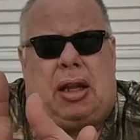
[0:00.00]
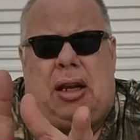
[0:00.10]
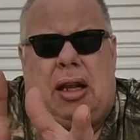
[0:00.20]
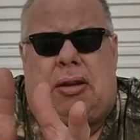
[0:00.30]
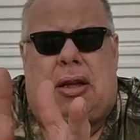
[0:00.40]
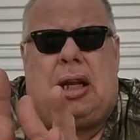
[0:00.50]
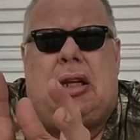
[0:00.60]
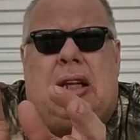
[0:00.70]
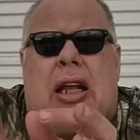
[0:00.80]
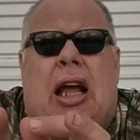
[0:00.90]

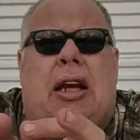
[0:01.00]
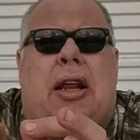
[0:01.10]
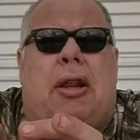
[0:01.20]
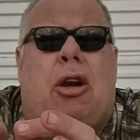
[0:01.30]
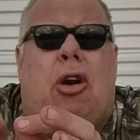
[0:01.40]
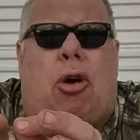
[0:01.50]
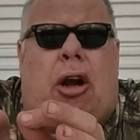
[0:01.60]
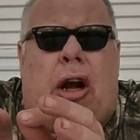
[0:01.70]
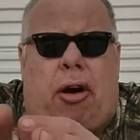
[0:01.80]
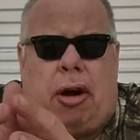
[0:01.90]
It doesn't look
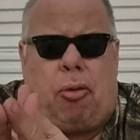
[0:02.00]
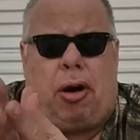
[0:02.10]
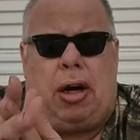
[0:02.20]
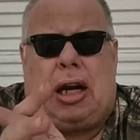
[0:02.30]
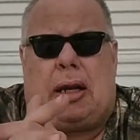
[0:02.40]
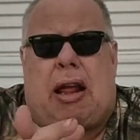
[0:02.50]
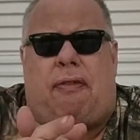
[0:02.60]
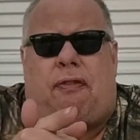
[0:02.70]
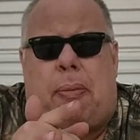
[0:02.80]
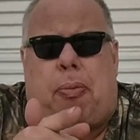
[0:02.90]
clear anymore. It's
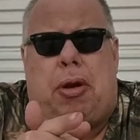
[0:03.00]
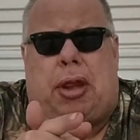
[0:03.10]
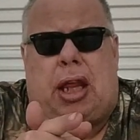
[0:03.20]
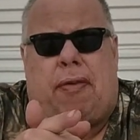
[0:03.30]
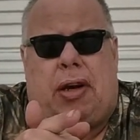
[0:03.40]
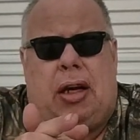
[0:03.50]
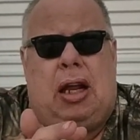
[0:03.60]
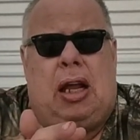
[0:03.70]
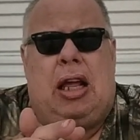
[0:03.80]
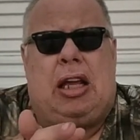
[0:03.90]
not
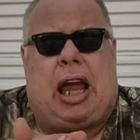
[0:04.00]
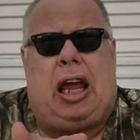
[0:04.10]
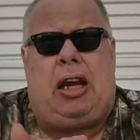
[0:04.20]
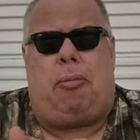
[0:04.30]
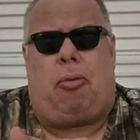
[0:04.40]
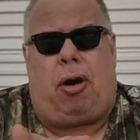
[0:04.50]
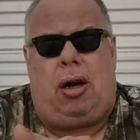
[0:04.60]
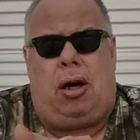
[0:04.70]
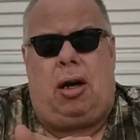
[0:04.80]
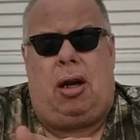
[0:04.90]
5.7K anymore.
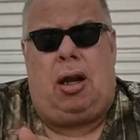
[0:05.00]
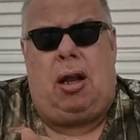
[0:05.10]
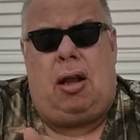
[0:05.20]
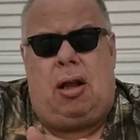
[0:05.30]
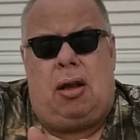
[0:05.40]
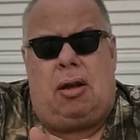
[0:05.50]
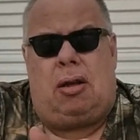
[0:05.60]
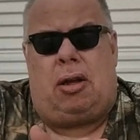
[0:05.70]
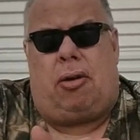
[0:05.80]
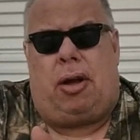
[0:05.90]

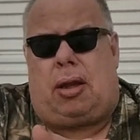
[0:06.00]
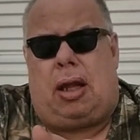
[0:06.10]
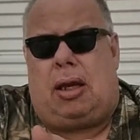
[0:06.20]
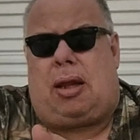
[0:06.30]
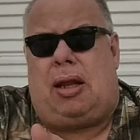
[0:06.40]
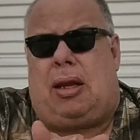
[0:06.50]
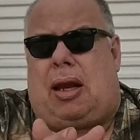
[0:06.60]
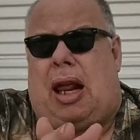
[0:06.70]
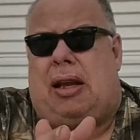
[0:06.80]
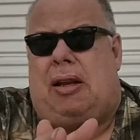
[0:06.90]
You know,
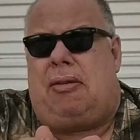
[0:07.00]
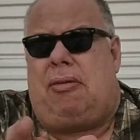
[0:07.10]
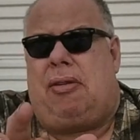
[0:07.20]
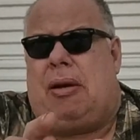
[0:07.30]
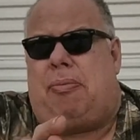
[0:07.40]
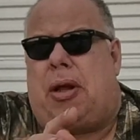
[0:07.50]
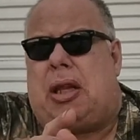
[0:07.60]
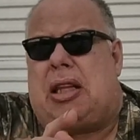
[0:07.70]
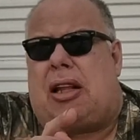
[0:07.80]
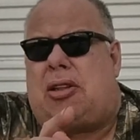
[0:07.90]
it's like it
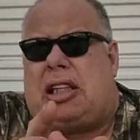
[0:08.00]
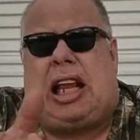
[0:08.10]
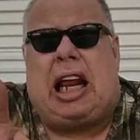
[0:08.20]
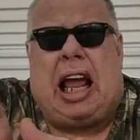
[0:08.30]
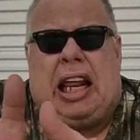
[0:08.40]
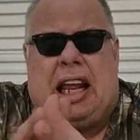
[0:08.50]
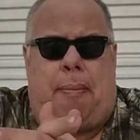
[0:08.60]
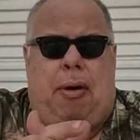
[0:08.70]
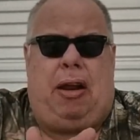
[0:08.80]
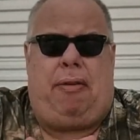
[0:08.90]
brings it down to 1080, I
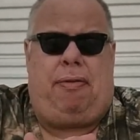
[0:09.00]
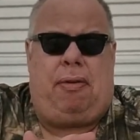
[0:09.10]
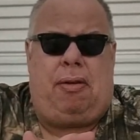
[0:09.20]
believe.